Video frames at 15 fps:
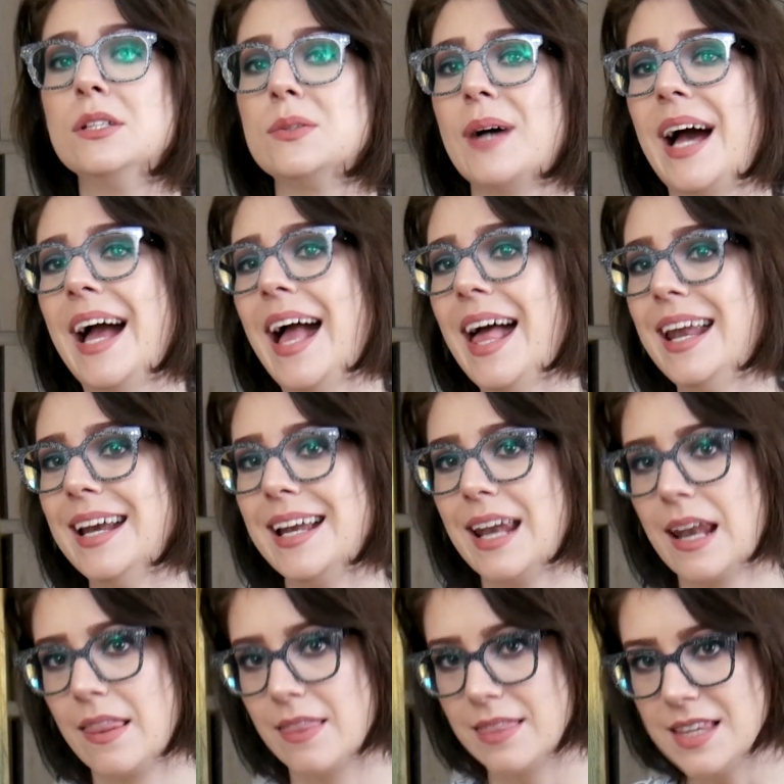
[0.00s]
So I added
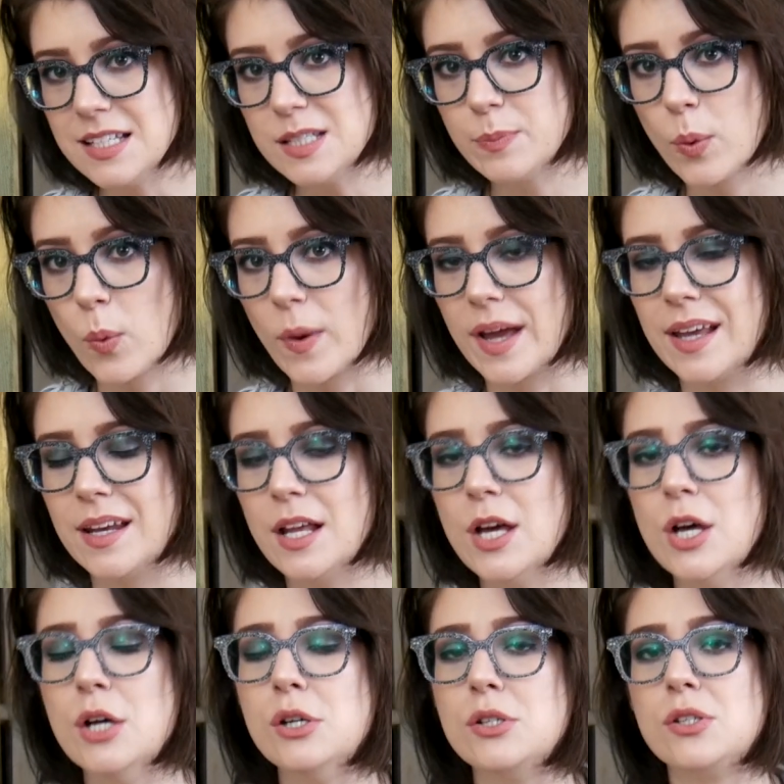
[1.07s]
it in at this point
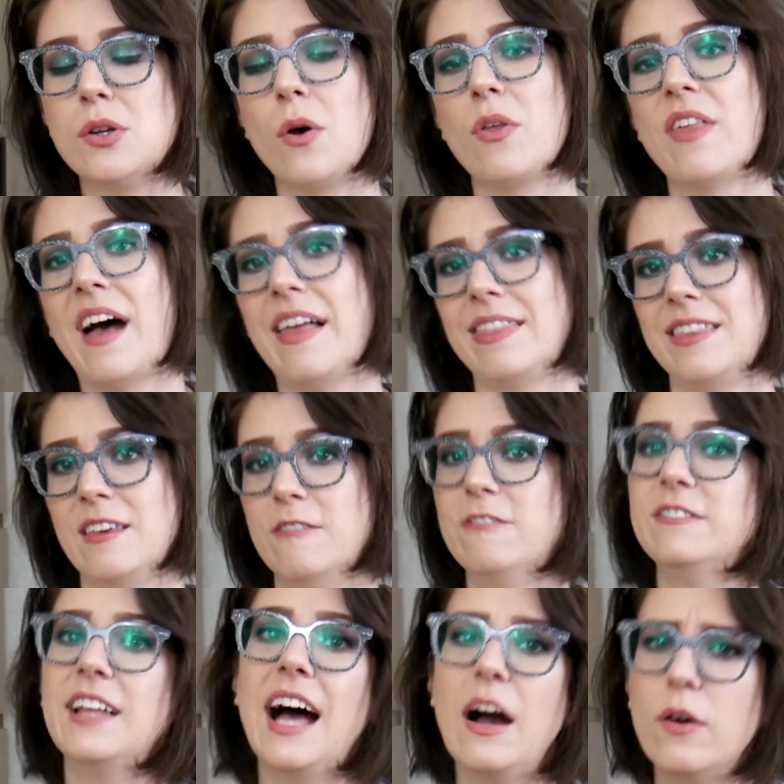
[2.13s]
so that the
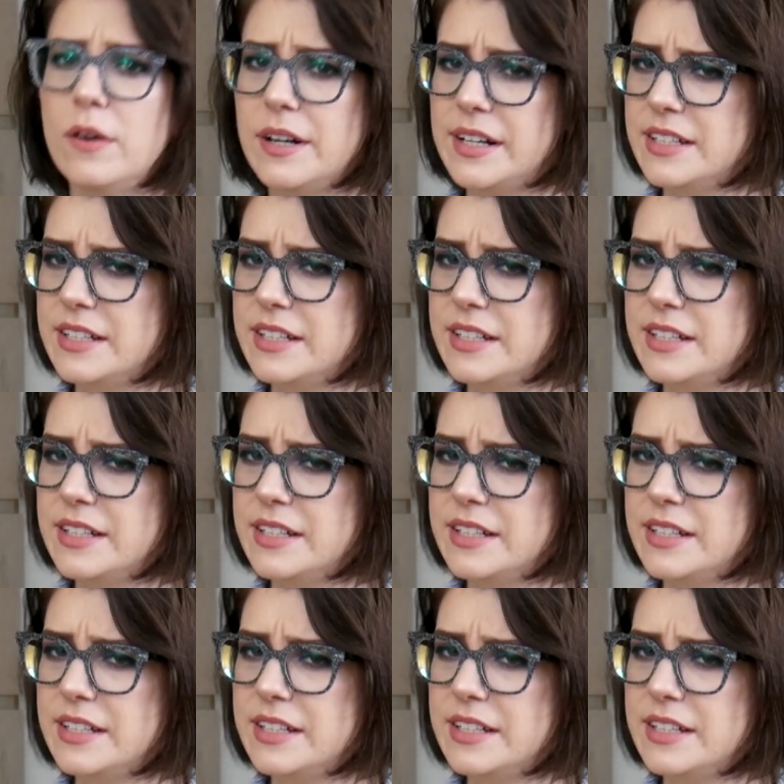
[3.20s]
flour